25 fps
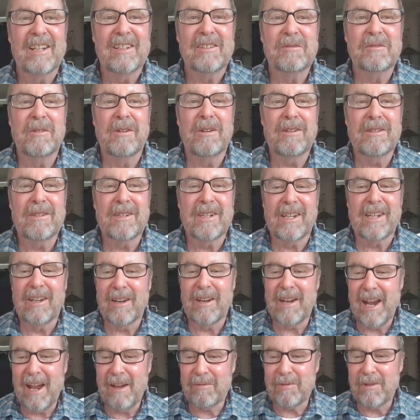Well,
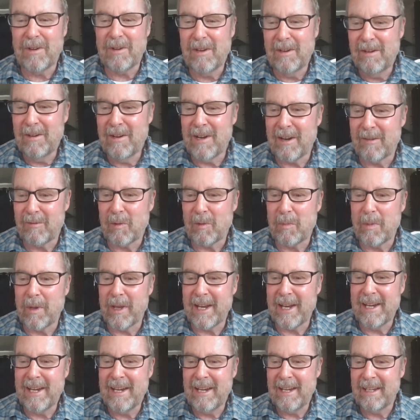good afternoon,
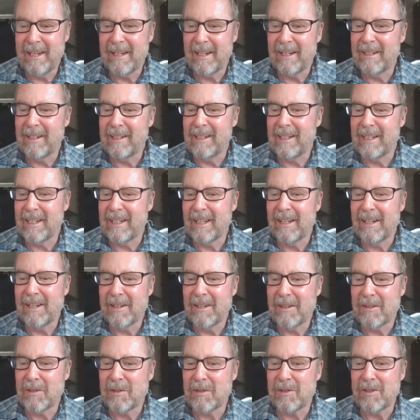everybody. It
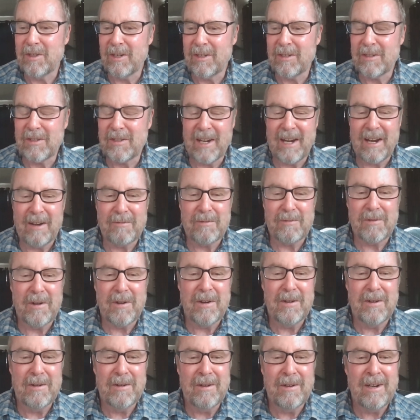is just
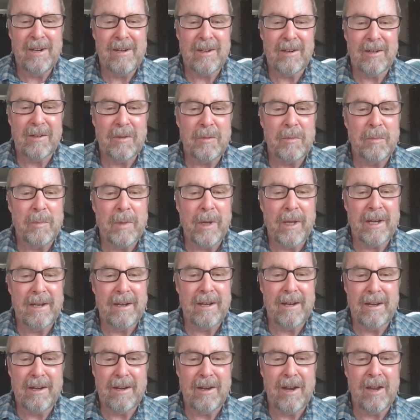afternoon, but
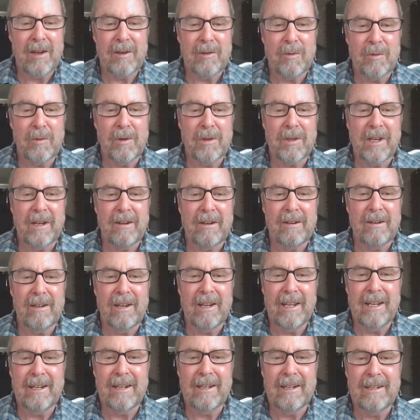in North
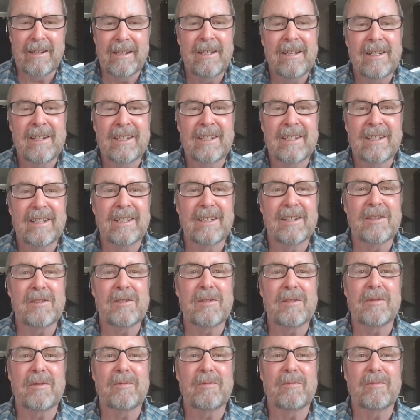Carolina,
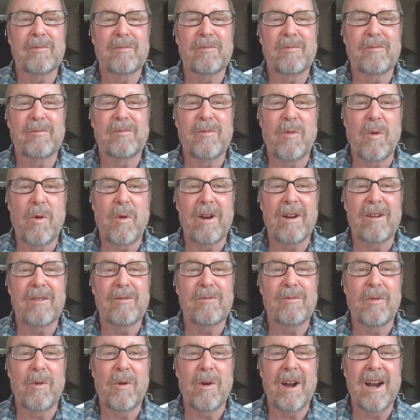it's four
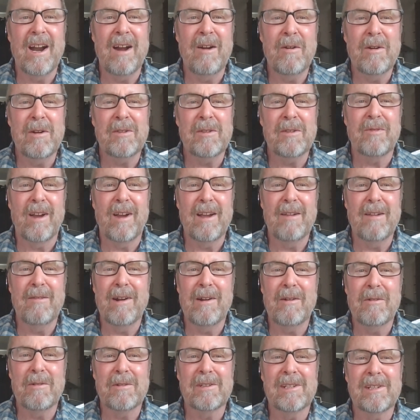hours, 5
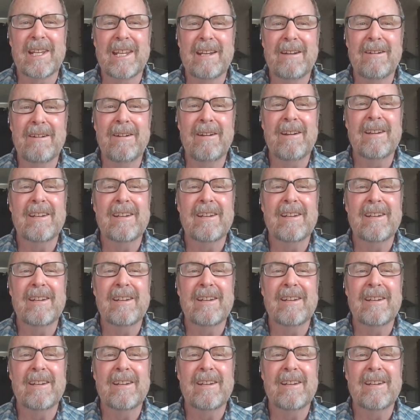hours later.